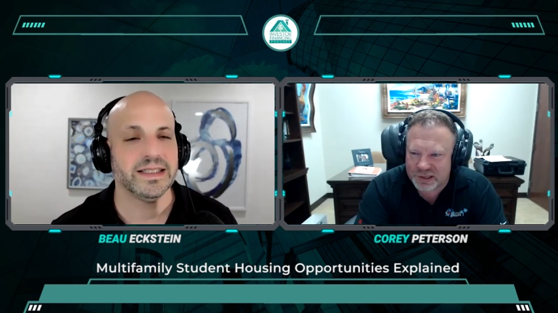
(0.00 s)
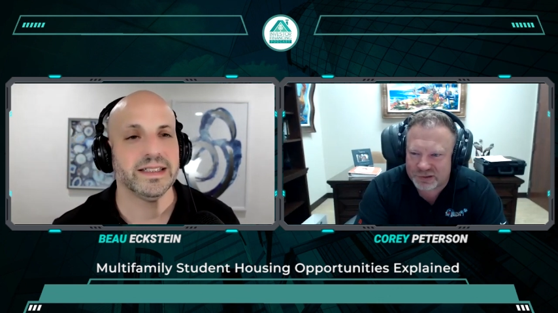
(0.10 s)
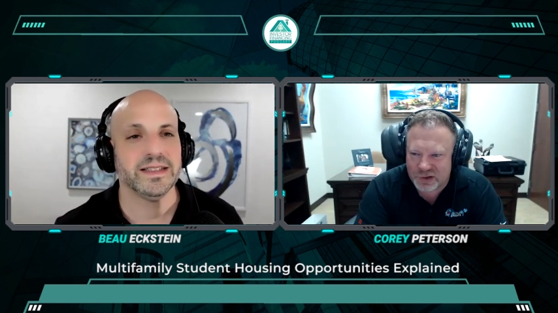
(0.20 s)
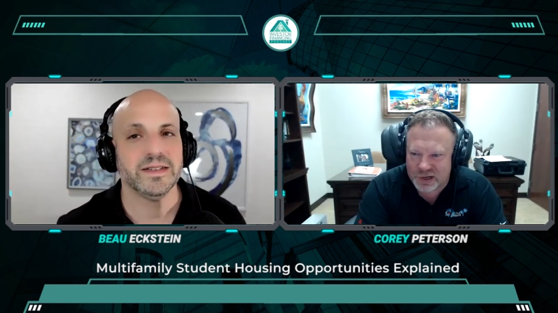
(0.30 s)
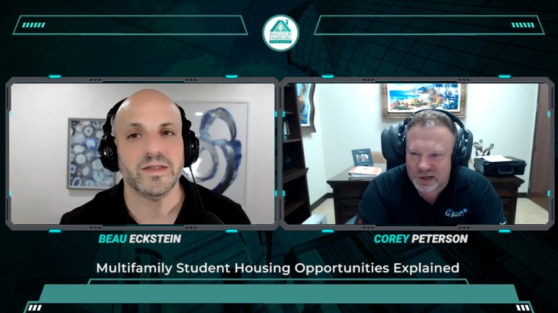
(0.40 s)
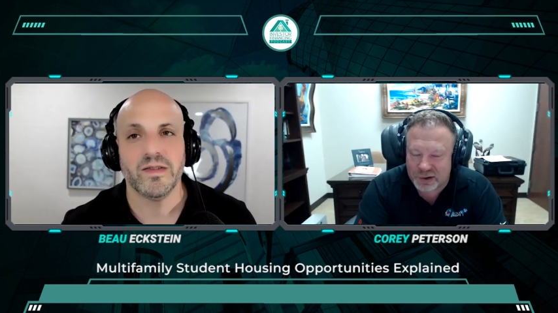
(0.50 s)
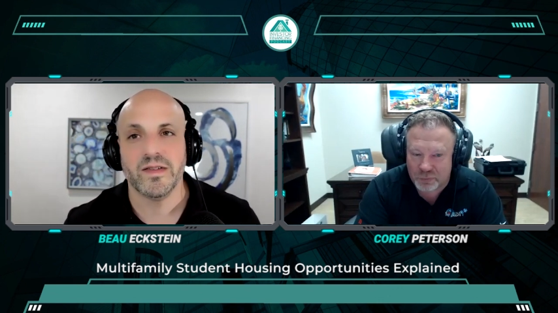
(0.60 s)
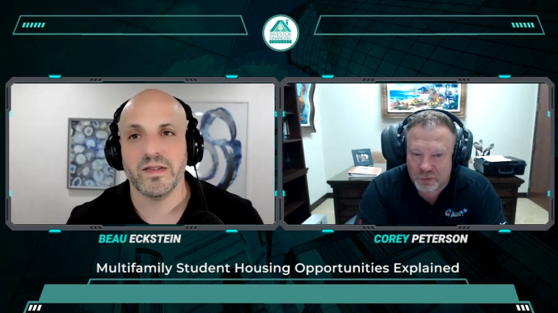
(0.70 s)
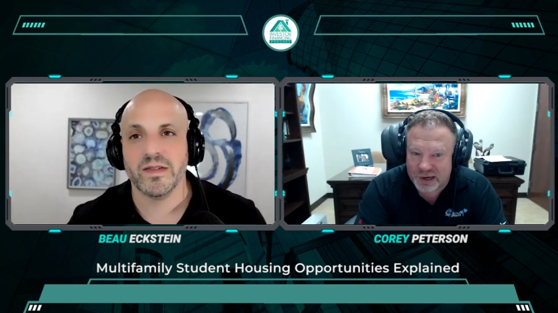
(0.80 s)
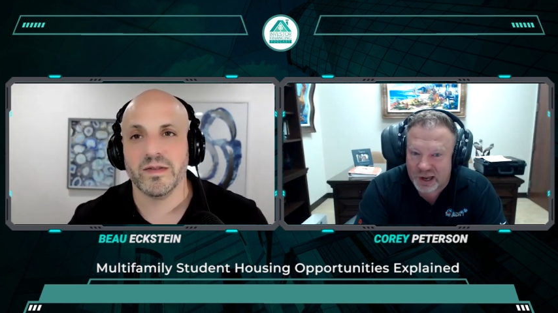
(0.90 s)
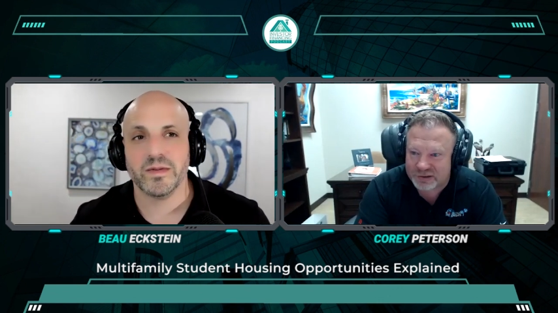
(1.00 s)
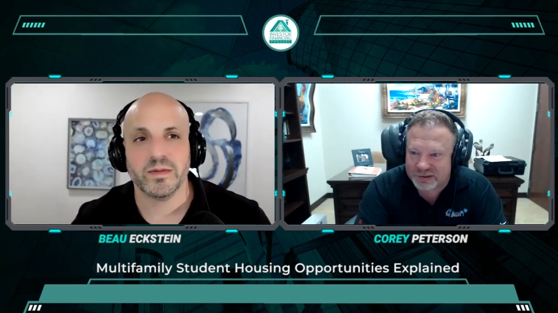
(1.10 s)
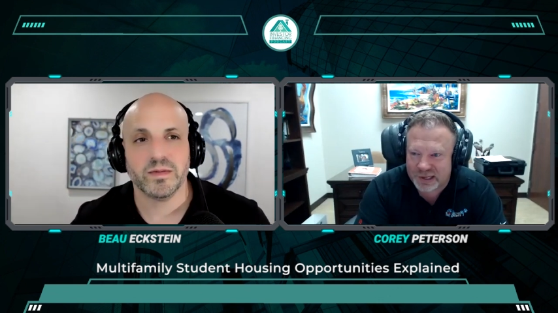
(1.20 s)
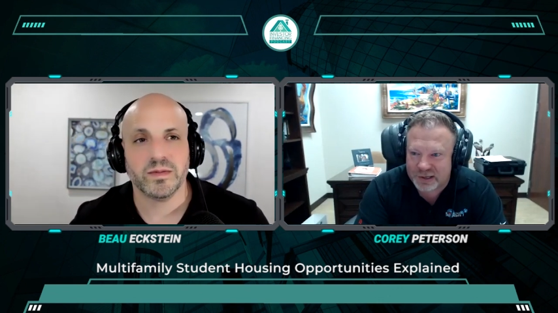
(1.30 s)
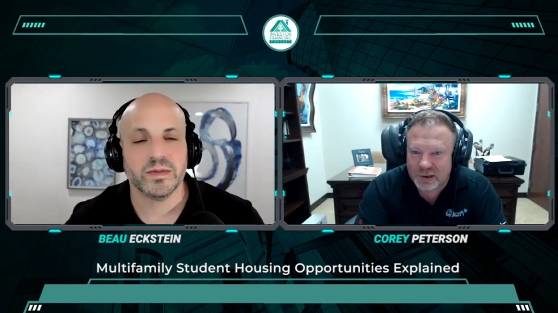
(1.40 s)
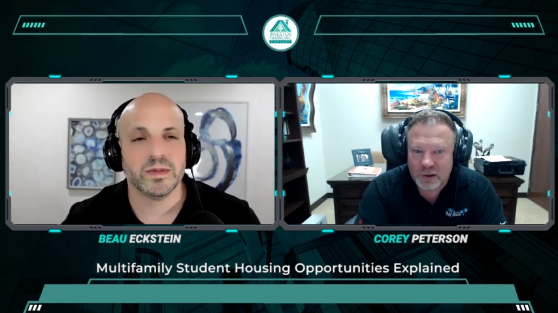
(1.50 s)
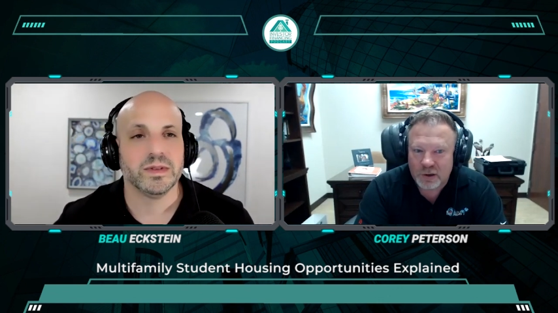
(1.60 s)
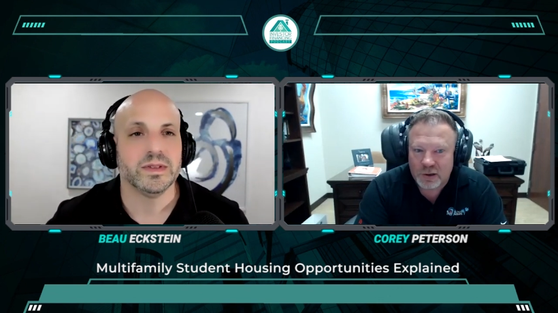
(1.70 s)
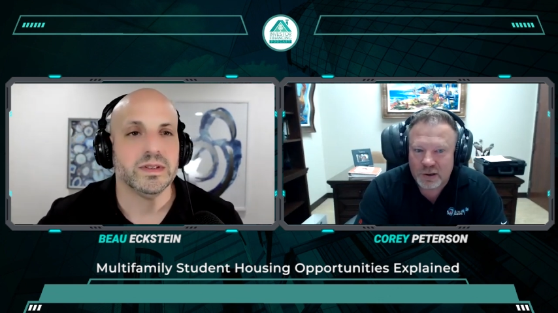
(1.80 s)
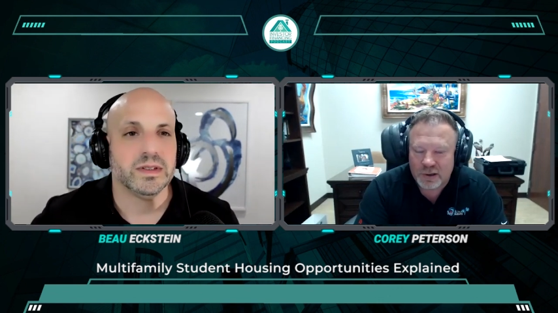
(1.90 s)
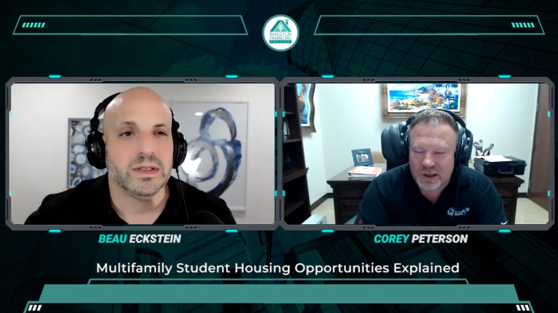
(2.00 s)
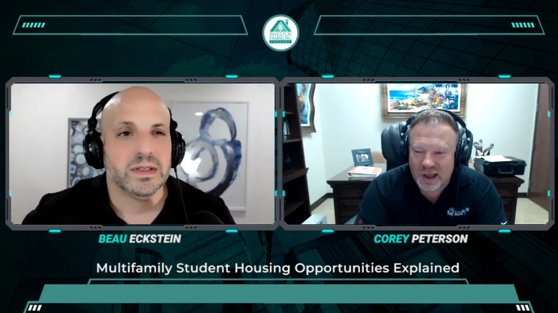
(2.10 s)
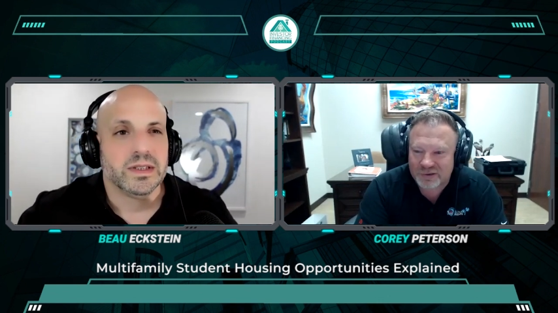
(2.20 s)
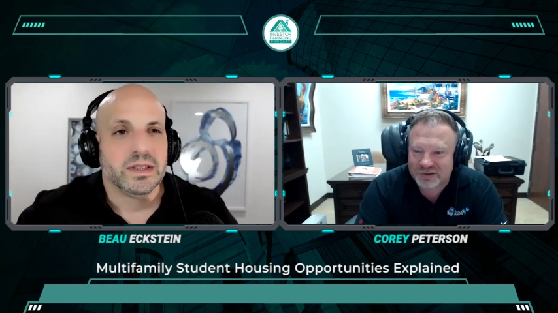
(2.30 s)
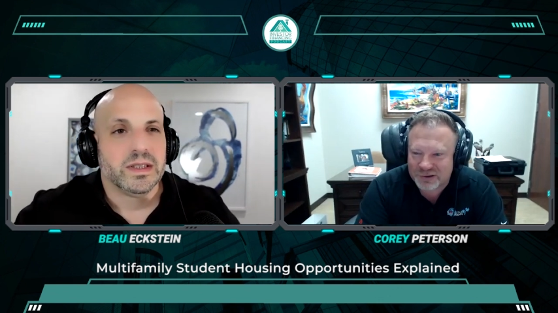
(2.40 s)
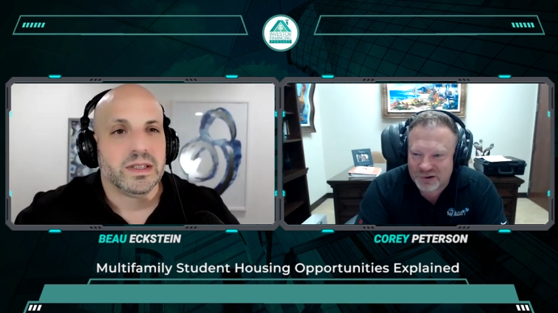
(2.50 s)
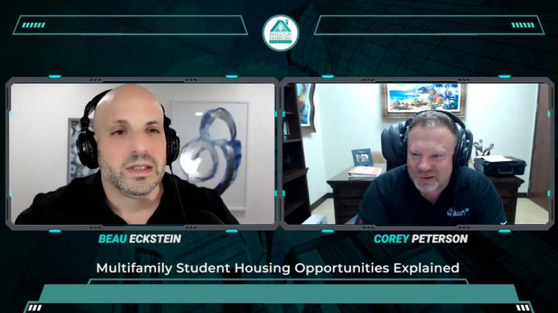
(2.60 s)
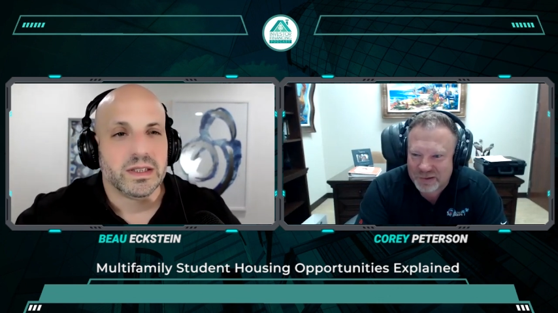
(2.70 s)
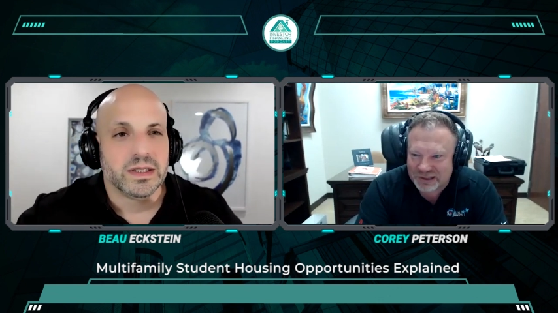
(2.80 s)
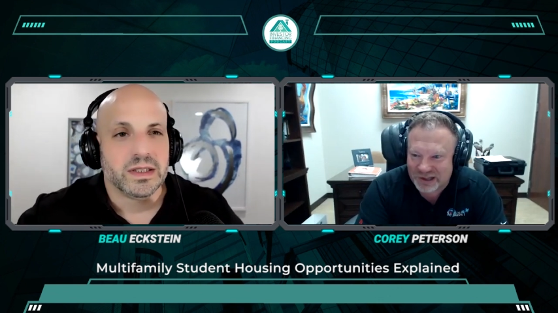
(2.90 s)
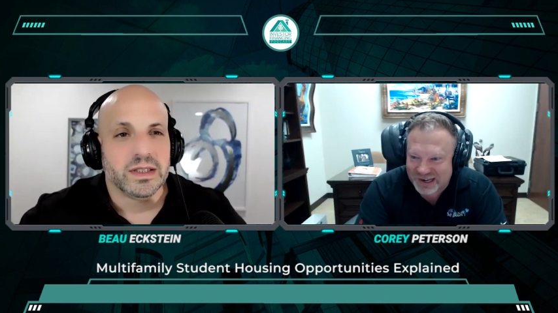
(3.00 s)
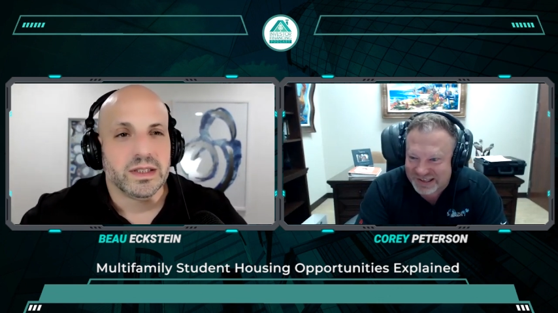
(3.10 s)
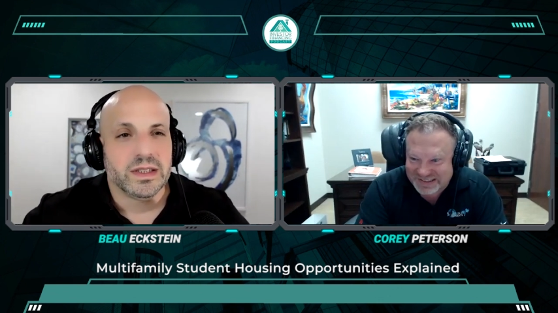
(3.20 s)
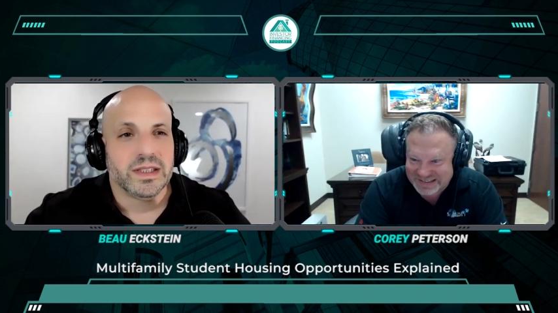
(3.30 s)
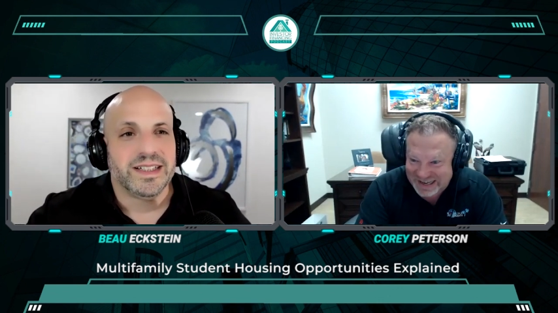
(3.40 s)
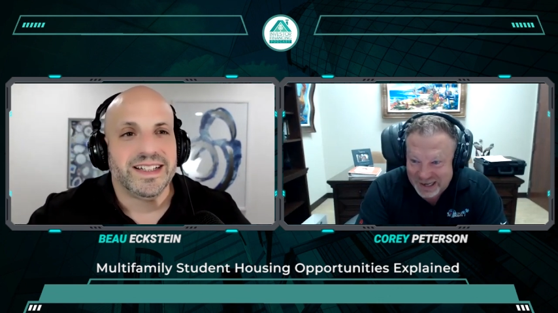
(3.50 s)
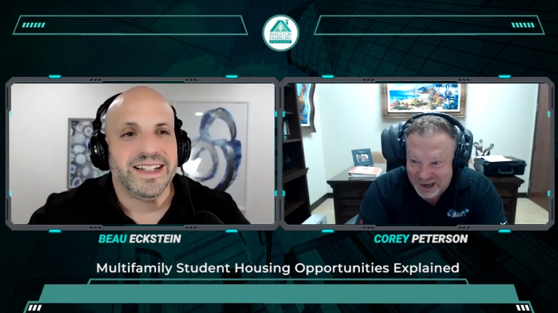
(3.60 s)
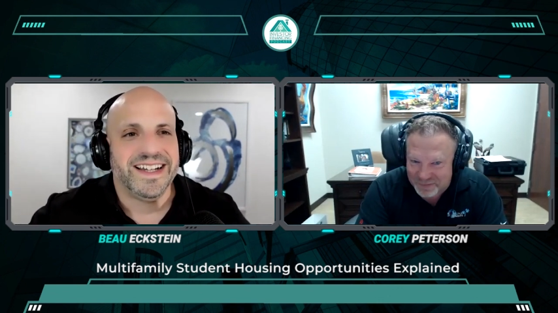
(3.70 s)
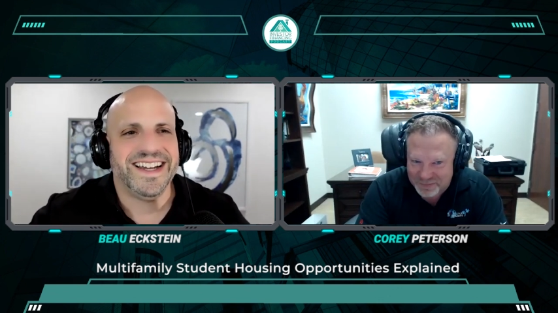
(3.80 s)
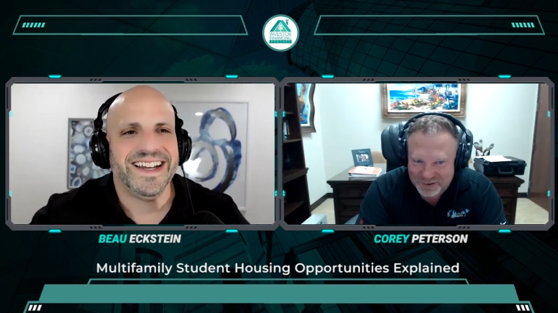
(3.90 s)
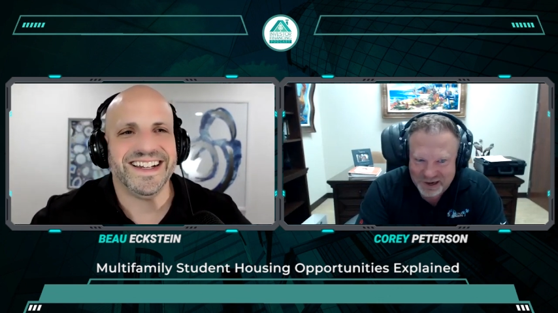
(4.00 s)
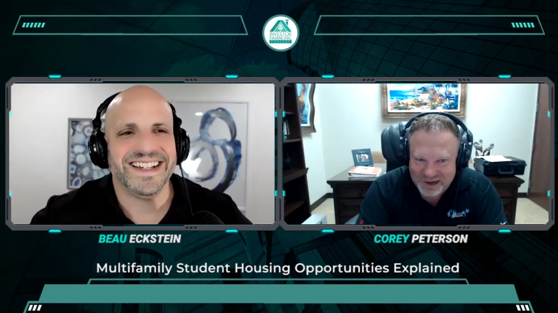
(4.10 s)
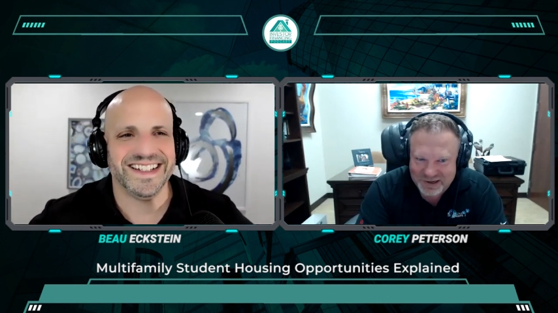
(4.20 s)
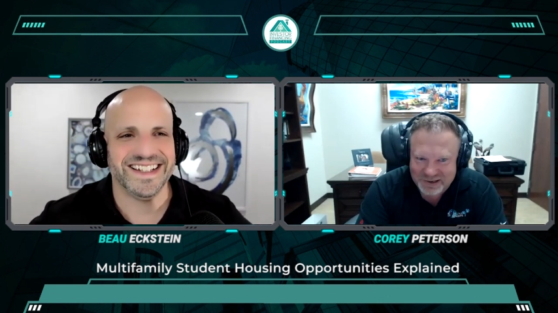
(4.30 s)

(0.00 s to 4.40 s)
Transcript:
Speaker 1: is trying to. And right now, it's like, how soon can we lock this thing up, right?